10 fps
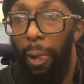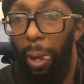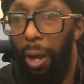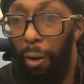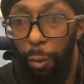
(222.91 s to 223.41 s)

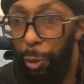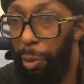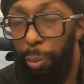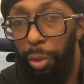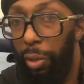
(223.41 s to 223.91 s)
I've always
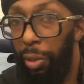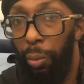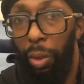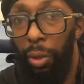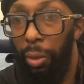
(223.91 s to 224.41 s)
been putting in
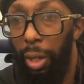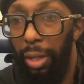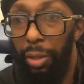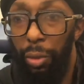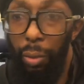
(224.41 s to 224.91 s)
work. I
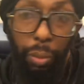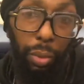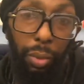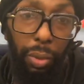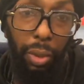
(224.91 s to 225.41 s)
just don't
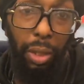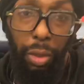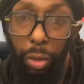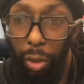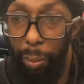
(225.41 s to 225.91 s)
need to
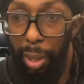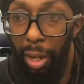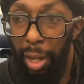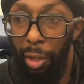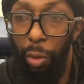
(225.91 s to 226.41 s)
talk about
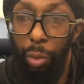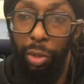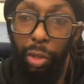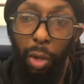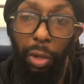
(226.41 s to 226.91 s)
it, and no one's
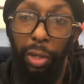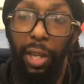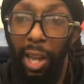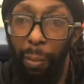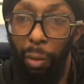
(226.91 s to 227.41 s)
turning the
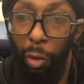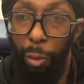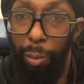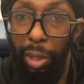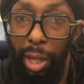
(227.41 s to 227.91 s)
camera
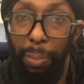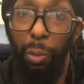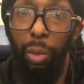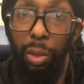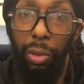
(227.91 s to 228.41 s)
on me. I'm the
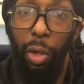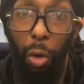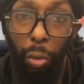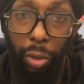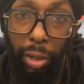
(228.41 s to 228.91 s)
one
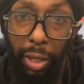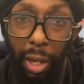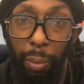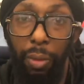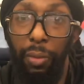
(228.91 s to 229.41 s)
holding the
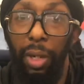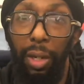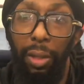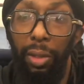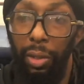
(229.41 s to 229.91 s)
camera for
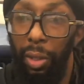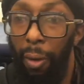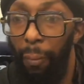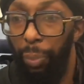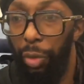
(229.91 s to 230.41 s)
others.
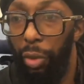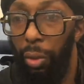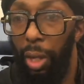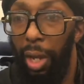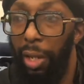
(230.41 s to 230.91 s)

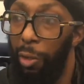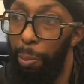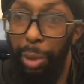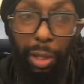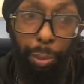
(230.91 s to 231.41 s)
So I ain't gonna
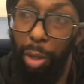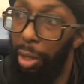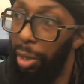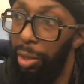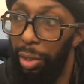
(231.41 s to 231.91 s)
Peter
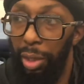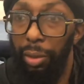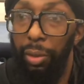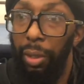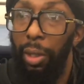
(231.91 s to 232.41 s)
Parker this shit
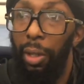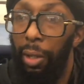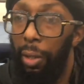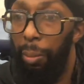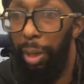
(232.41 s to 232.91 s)
and
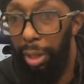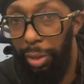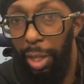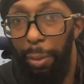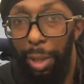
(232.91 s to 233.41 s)
make it
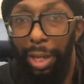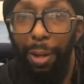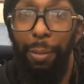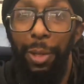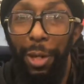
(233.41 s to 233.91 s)
seem like
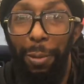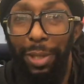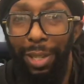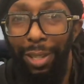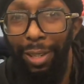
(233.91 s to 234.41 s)
I'm, you know what I'm
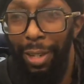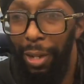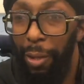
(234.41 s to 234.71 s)
saying?